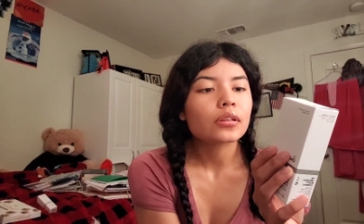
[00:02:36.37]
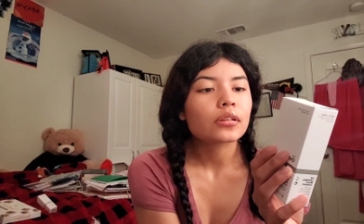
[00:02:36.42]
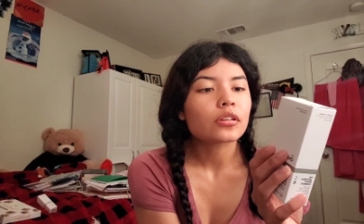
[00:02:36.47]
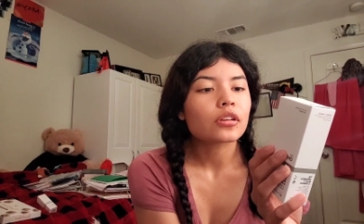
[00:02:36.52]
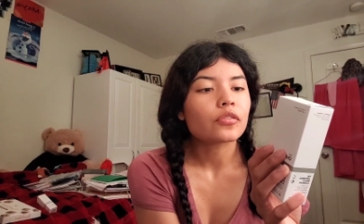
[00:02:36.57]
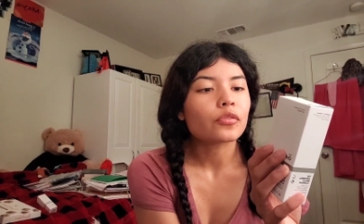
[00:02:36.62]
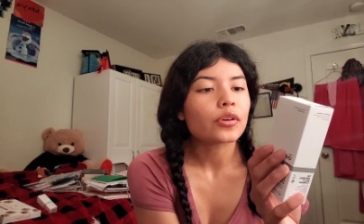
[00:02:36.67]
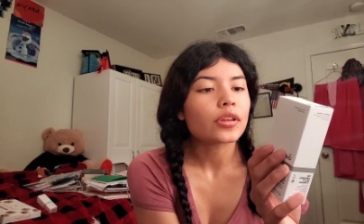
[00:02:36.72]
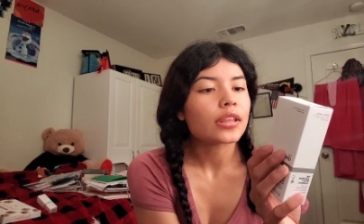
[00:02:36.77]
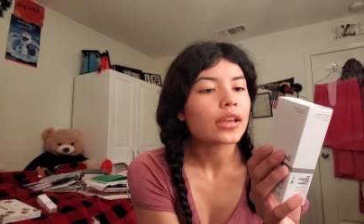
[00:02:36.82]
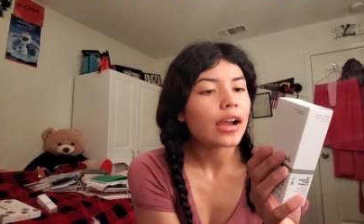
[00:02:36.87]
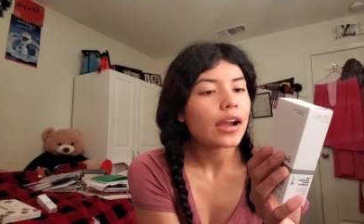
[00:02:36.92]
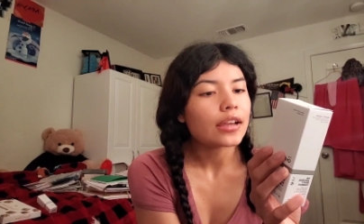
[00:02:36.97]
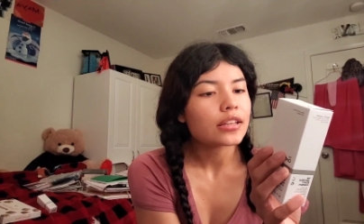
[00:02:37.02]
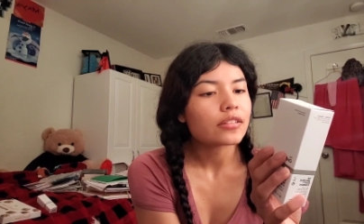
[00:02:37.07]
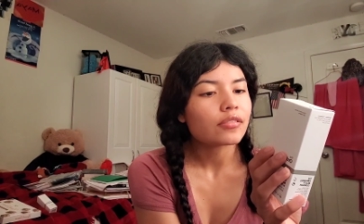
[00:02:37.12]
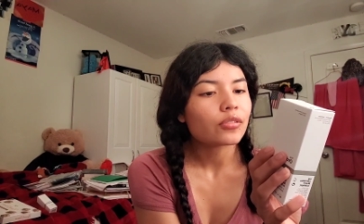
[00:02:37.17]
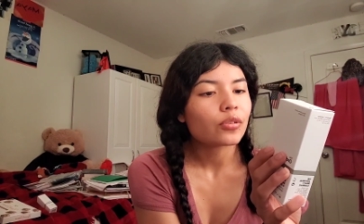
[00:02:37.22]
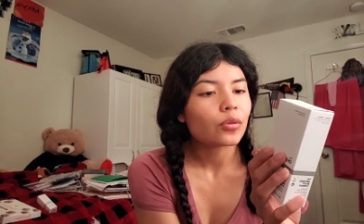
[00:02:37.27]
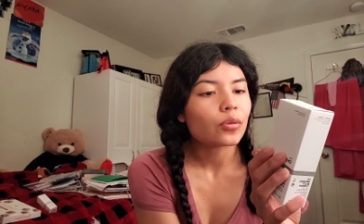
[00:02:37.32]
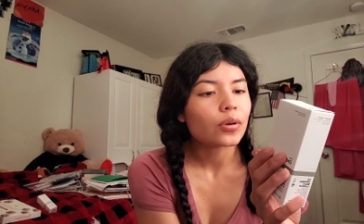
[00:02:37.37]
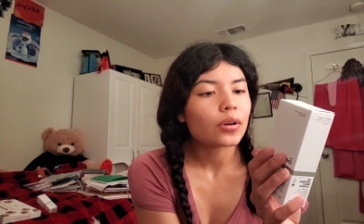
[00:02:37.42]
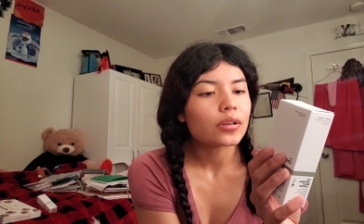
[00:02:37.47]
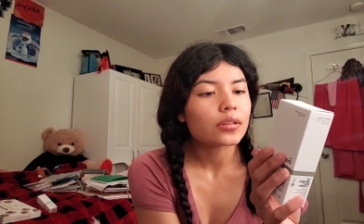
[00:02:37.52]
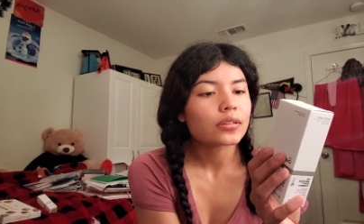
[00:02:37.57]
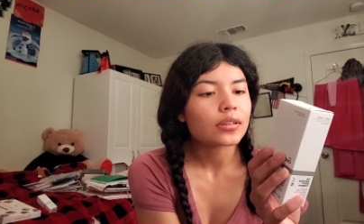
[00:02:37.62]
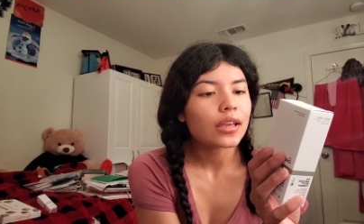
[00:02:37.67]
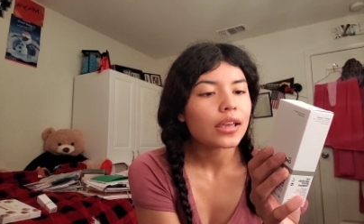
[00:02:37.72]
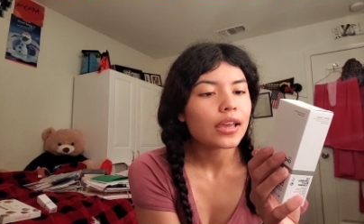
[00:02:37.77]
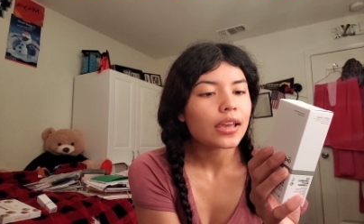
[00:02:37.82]
You avoid the eyes, of
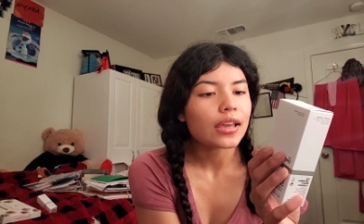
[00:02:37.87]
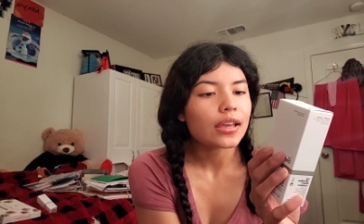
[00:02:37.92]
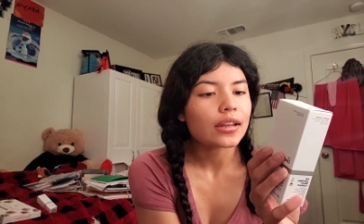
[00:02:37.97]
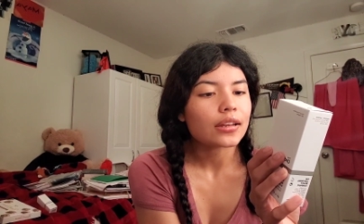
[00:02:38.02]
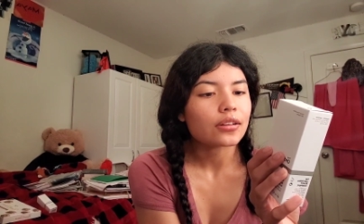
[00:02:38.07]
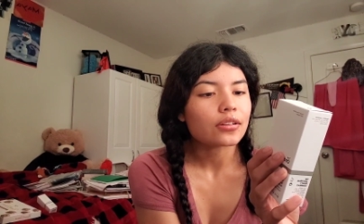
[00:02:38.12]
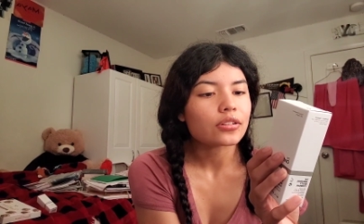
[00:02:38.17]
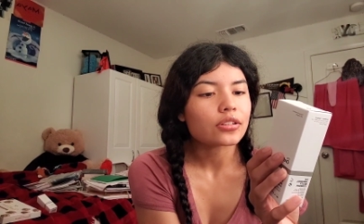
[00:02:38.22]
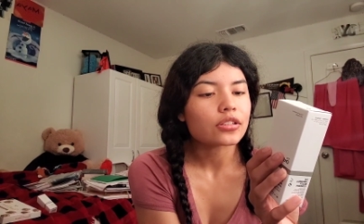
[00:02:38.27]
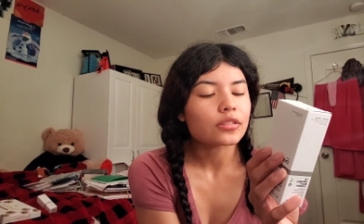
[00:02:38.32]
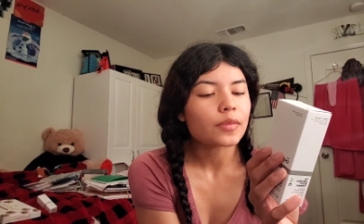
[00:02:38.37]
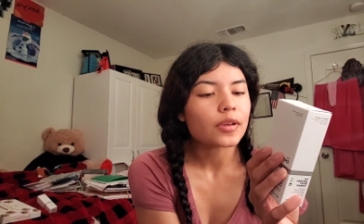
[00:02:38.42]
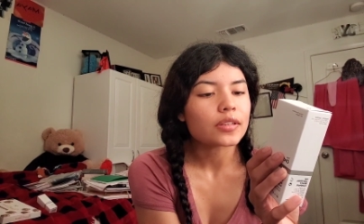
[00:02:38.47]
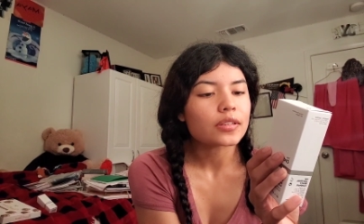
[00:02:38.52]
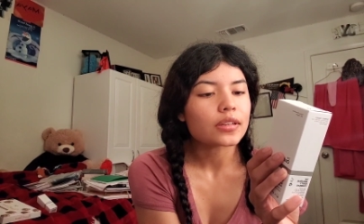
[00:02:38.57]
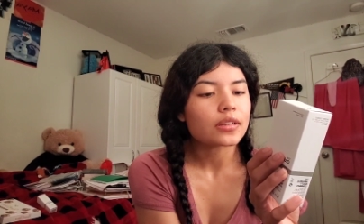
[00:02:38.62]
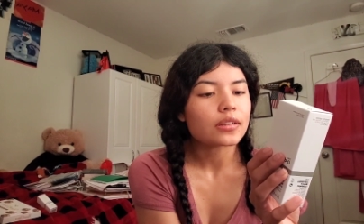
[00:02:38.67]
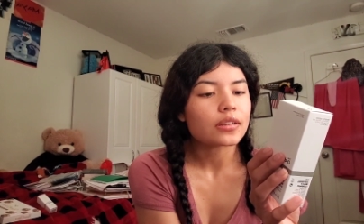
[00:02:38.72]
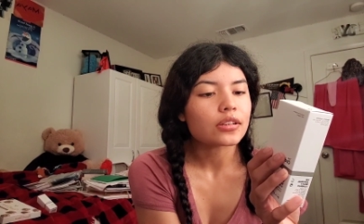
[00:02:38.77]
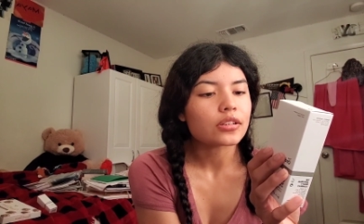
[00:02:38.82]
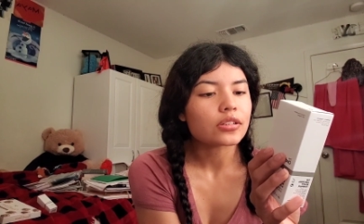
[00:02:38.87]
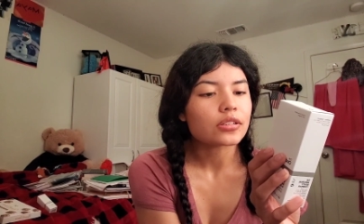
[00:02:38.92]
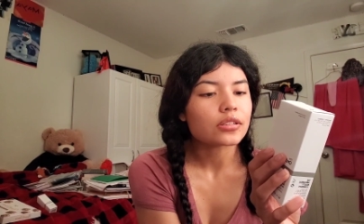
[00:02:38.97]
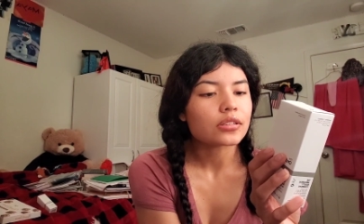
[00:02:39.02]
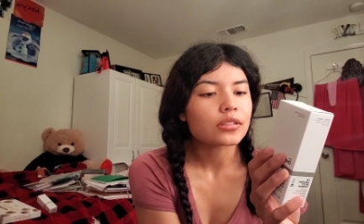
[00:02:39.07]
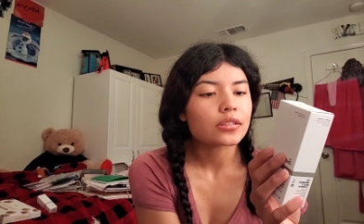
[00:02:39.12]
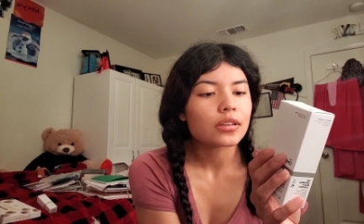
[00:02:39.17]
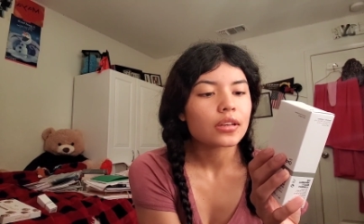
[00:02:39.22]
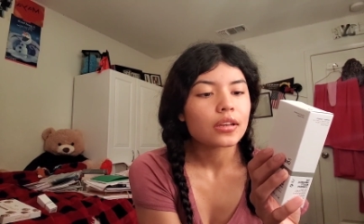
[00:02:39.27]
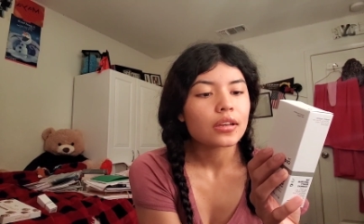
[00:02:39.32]
course, and you just basically
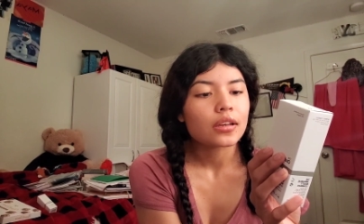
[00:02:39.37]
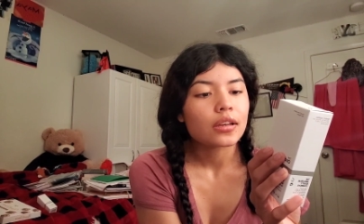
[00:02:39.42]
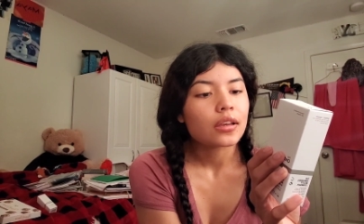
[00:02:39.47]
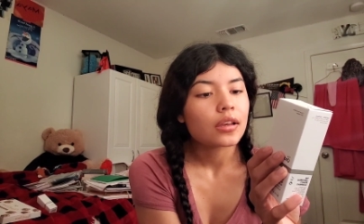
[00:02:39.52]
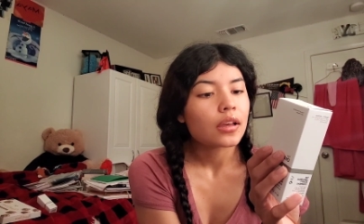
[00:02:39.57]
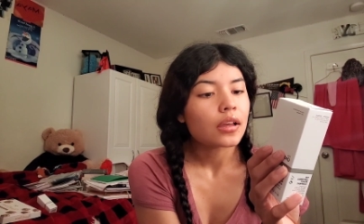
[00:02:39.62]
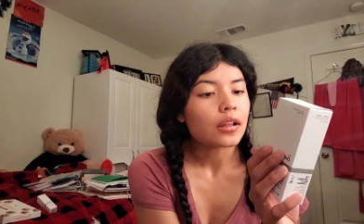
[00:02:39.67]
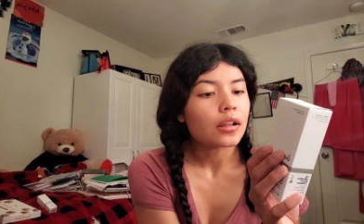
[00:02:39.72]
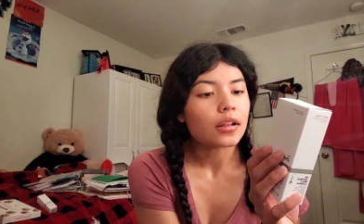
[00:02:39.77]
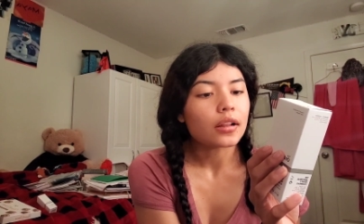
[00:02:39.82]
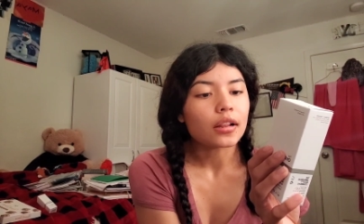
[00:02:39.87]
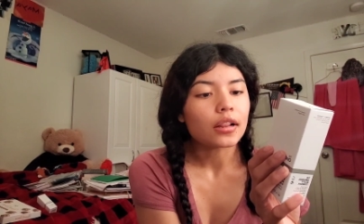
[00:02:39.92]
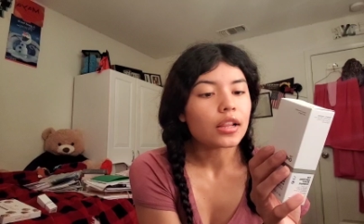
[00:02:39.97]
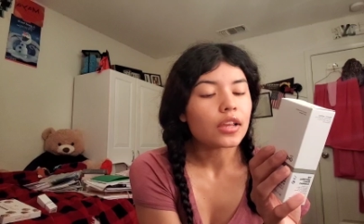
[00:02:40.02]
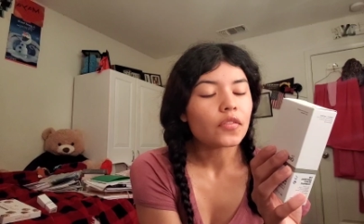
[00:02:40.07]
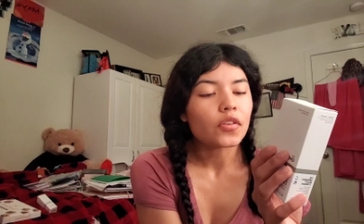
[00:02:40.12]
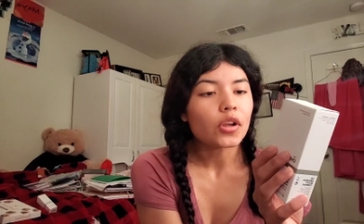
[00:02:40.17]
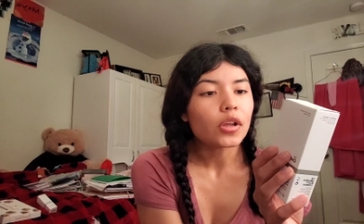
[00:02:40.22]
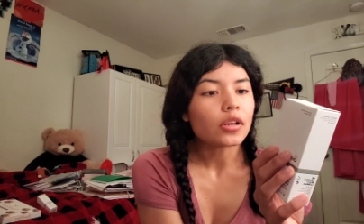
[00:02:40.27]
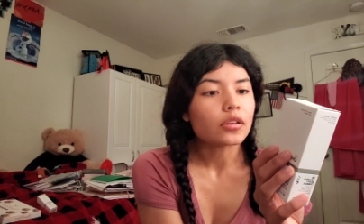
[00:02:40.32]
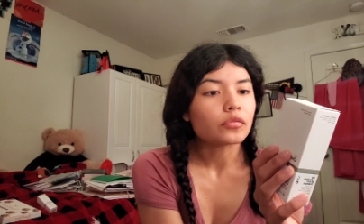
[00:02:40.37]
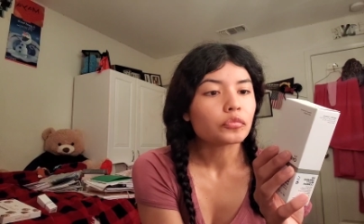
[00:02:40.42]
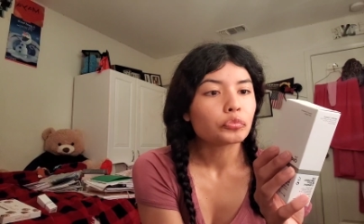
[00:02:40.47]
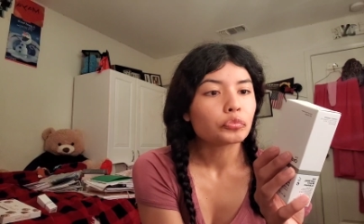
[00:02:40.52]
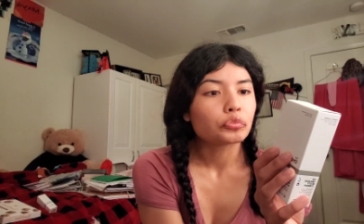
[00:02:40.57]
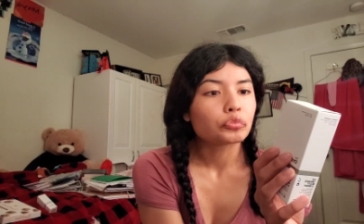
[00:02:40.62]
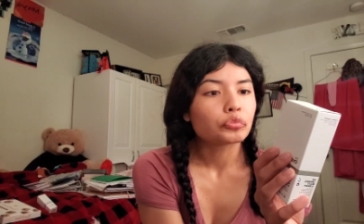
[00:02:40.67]
just leave it on